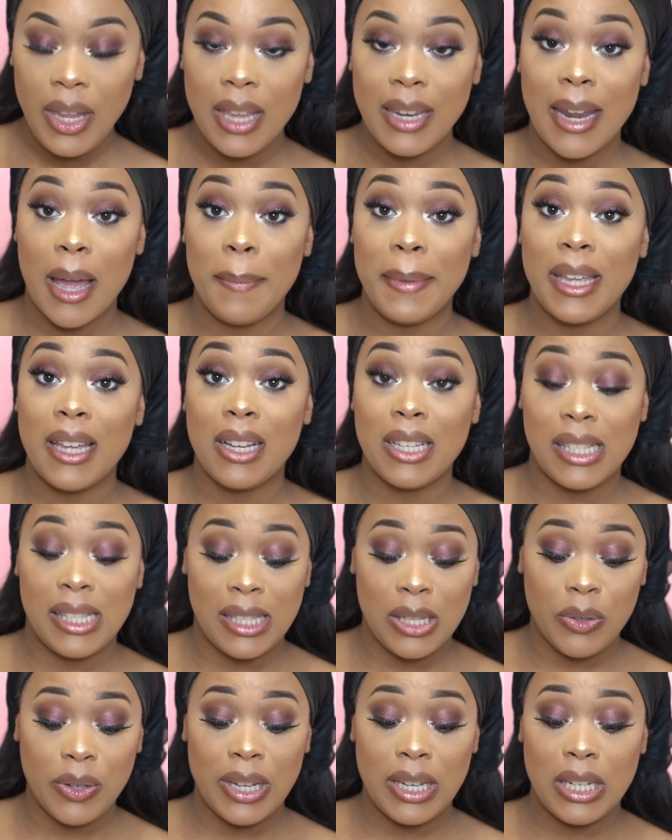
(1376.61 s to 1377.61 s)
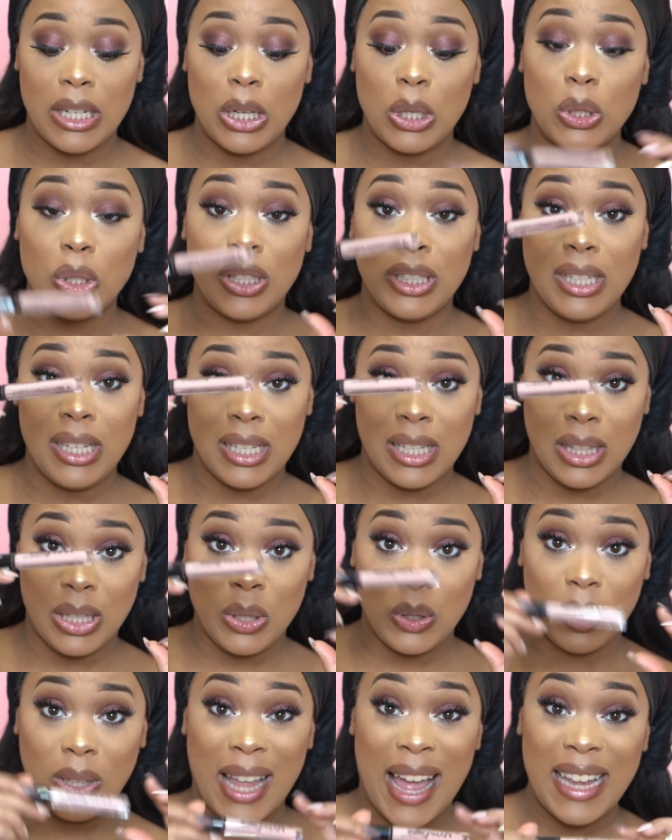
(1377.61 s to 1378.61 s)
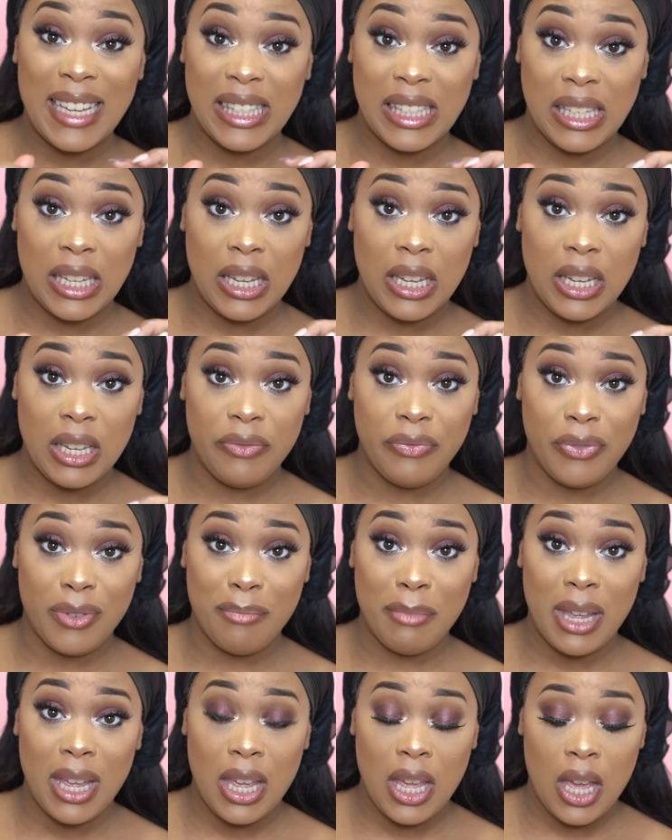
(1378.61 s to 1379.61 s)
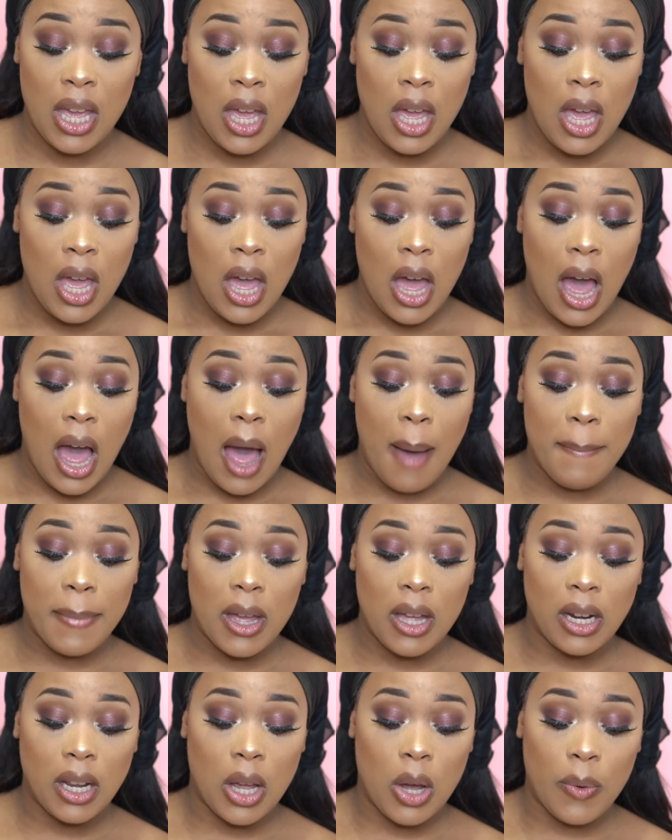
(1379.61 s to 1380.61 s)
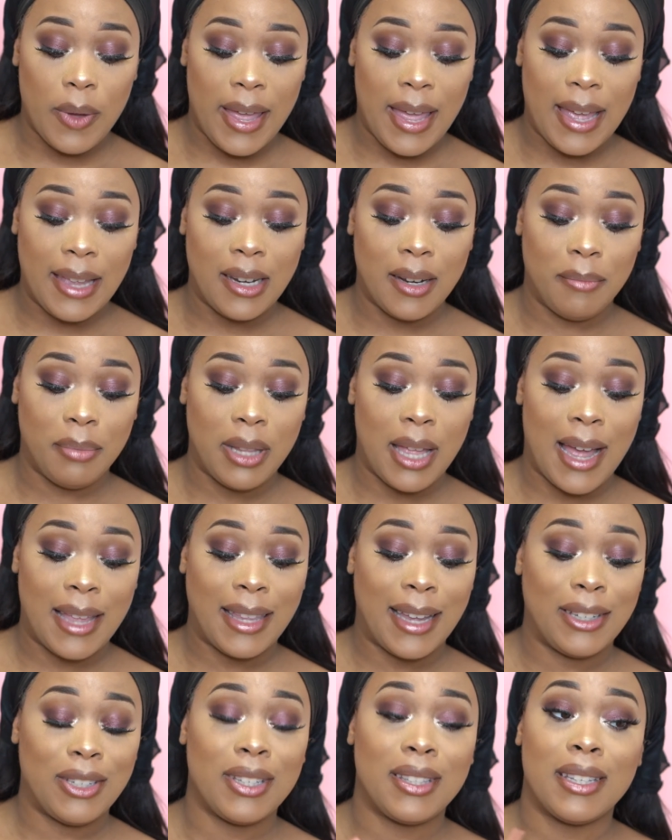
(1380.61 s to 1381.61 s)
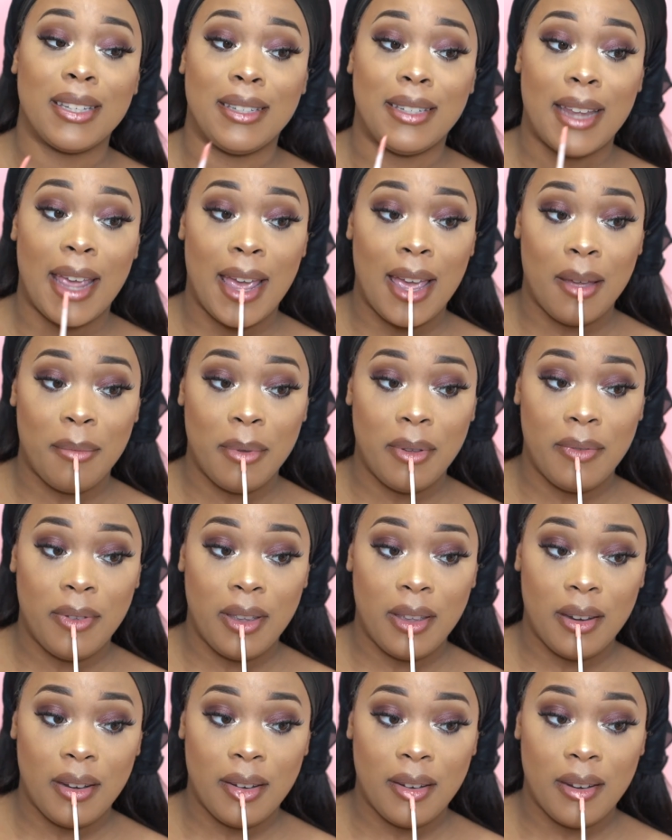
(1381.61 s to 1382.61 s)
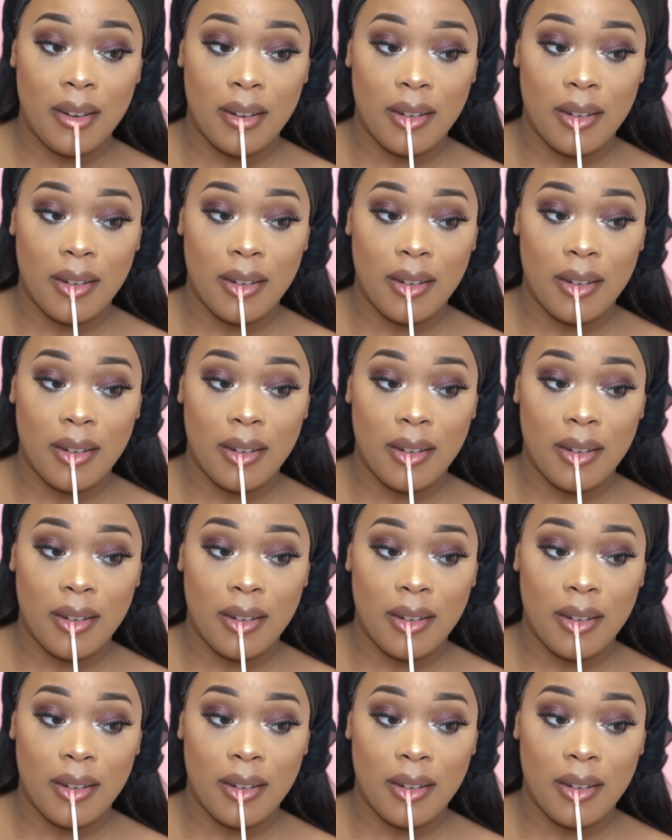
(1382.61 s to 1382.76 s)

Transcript: Now, because Silk Indulgent is a little light skin for me, I'm going to go ahead and apply like just a dab of it.